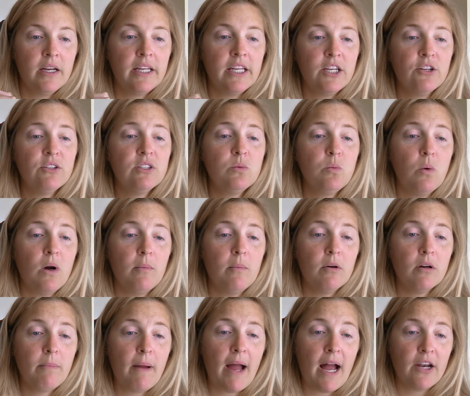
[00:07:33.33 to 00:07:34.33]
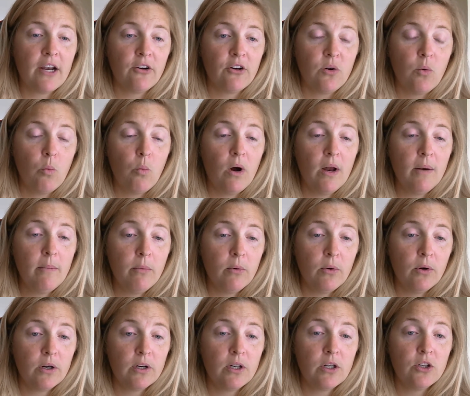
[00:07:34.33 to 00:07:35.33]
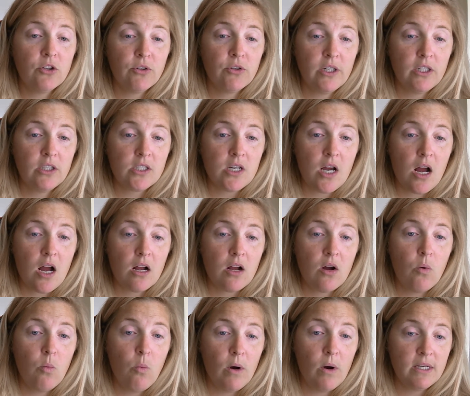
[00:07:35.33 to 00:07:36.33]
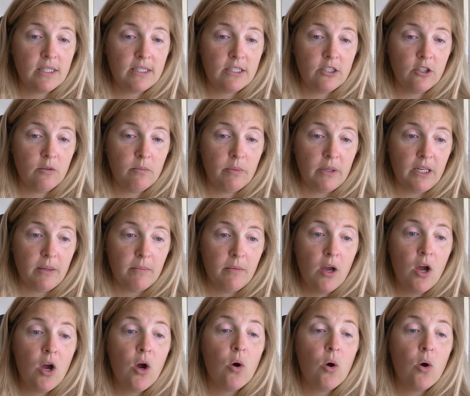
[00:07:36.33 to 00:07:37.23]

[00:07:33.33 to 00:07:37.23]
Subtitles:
Here is one more pattern. 1 board, green chalk, 1 steel beam,